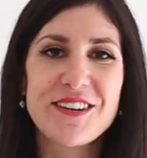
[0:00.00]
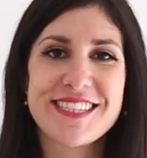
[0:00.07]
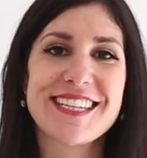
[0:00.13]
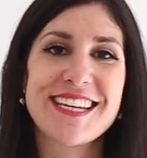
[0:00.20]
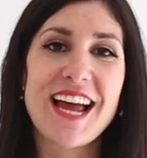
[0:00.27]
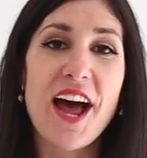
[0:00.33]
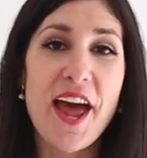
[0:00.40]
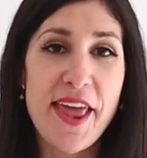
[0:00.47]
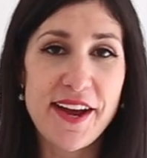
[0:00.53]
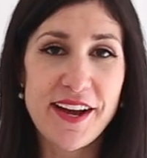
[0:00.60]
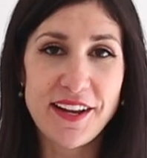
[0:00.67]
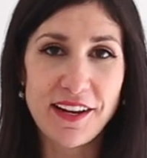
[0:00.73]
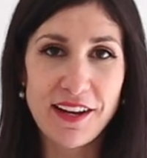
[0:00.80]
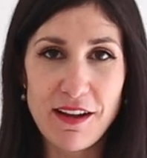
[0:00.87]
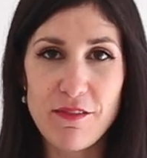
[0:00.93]
honestly,
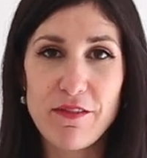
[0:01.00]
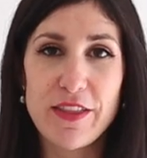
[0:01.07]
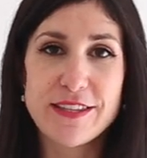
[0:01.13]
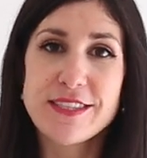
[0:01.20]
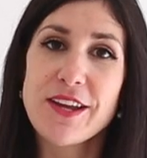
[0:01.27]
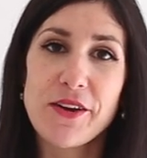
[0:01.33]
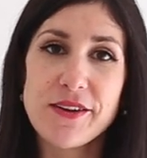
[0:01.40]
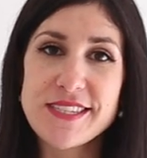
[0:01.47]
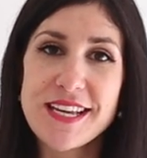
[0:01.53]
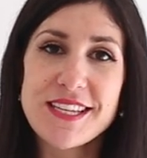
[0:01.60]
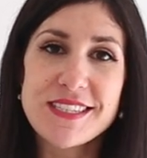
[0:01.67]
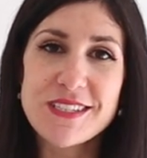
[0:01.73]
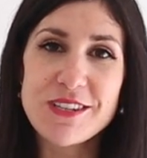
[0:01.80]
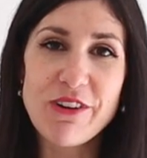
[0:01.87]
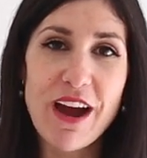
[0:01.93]
I love this girl's
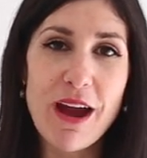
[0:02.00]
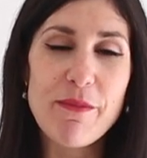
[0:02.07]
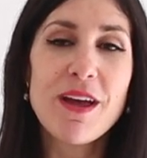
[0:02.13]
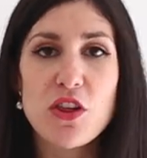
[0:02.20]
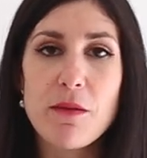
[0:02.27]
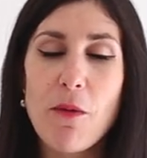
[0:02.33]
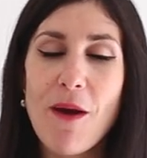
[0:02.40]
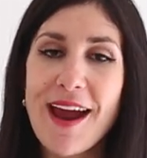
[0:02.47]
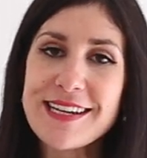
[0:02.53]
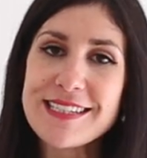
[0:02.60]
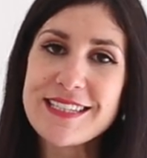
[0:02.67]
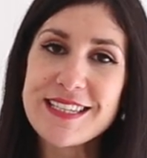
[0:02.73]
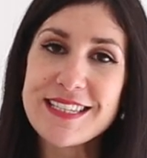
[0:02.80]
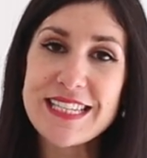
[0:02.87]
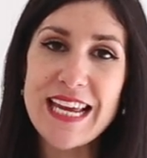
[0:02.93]
Instagram. She
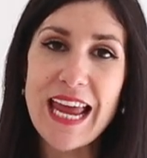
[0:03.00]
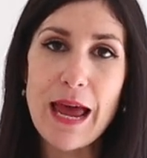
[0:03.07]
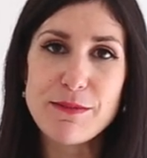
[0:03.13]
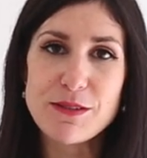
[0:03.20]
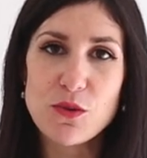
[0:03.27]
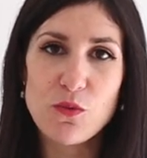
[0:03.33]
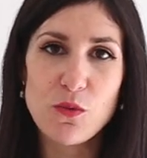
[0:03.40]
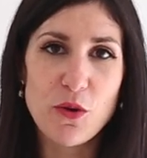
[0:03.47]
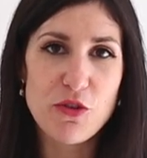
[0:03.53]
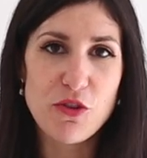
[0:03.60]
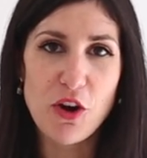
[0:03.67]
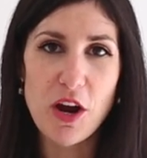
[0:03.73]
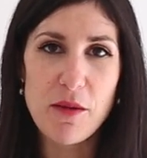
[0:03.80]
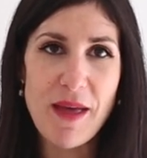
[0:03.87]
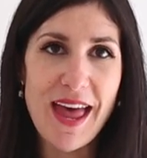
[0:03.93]
practices a capsule
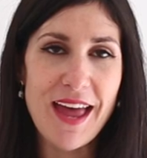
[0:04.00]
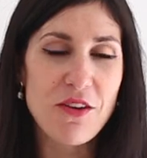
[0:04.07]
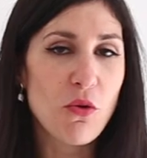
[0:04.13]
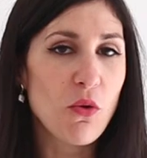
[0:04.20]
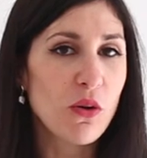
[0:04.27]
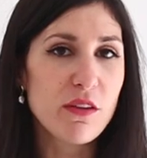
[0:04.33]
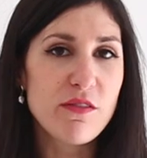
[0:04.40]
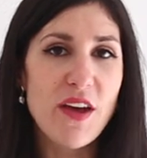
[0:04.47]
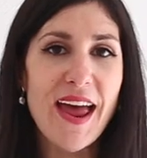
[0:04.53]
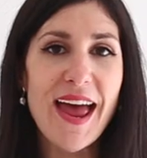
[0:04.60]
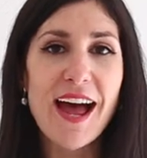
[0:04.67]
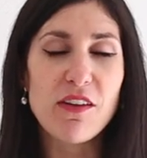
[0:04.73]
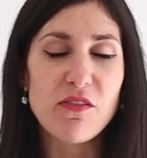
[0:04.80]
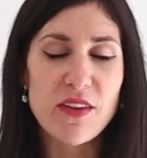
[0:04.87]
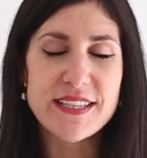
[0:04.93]
wardrobe and all of her
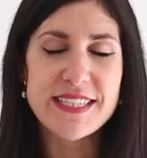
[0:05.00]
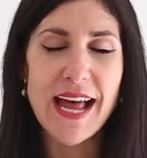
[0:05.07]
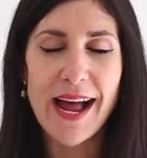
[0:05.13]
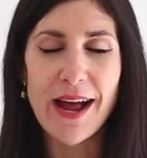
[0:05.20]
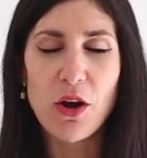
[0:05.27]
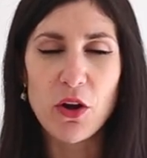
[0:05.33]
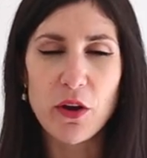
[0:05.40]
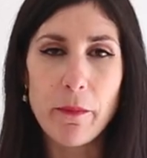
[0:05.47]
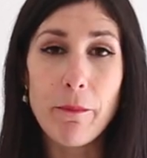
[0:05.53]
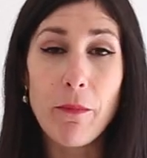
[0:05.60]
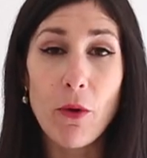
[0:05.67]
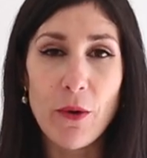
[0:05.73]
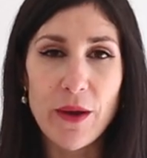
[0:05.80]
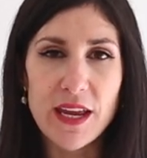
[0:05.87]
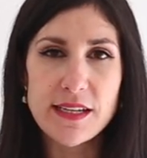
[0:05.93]
outfits are on
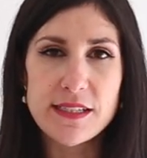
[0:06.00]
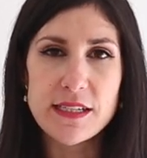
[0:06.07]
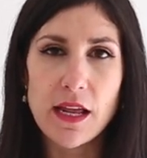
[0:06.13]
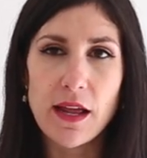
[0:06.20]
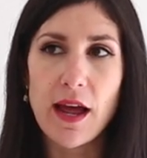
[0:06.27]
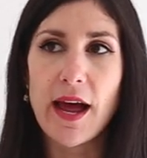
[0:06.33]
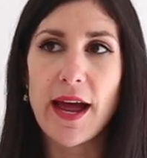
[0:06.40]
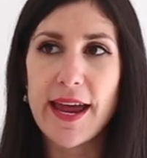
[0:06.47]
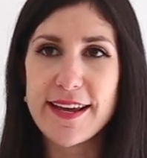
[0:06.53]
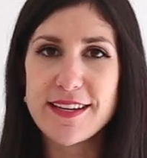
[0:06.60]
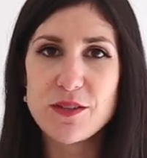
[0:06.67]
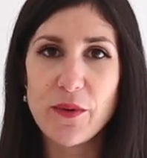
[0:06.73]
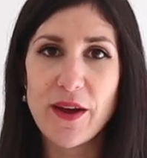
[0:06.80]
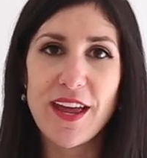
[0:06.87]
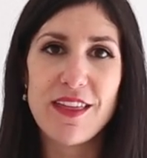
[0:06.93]
point.
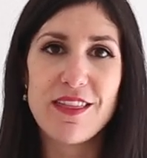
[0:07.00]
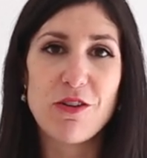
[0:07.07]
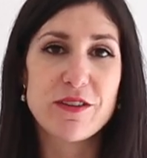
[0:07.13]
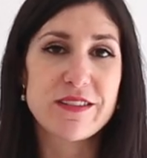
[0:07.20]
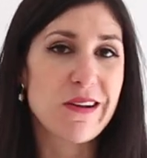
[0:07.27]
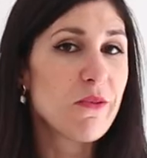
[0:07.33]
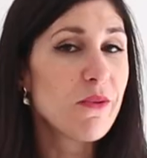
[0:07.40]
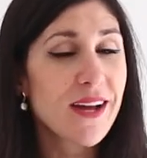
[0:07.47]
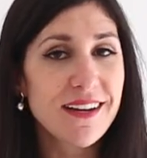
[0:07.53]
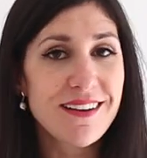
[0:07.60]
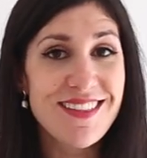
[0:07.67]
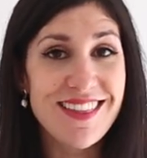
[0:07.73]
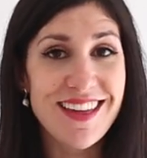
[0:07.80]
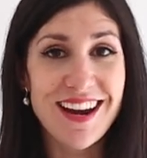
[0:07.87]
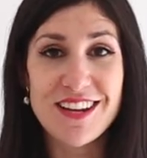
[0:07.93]
I swear there is not
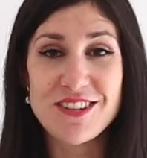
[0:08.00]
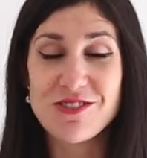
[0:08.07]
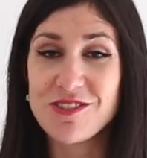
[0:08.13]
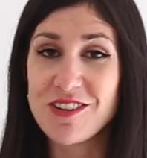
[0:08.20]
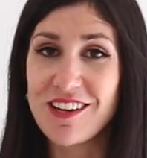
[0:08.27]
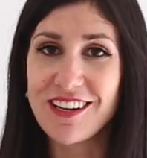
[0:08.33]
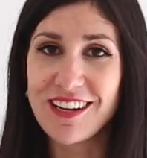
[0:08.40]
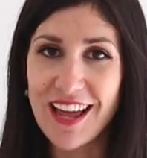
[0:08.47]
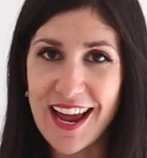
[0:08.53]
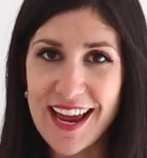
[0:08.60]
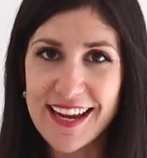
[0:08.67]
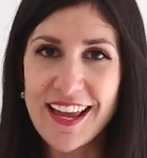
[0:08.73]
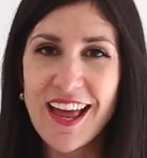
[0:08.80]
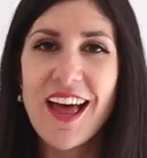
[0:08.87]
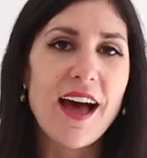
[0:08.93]
one that I do not like.